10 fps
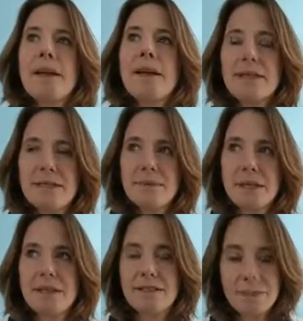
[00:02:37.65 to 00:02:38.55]
said to
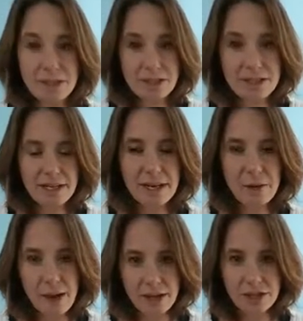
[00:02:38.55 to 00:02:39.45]
me this week, she said, I
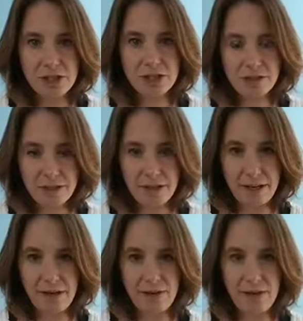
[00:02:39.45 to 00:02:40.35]
watched your
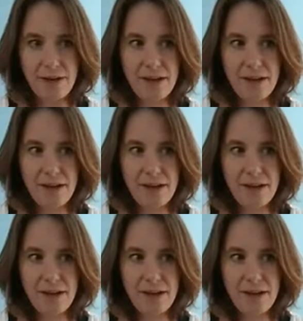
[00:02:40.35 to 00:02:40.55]
video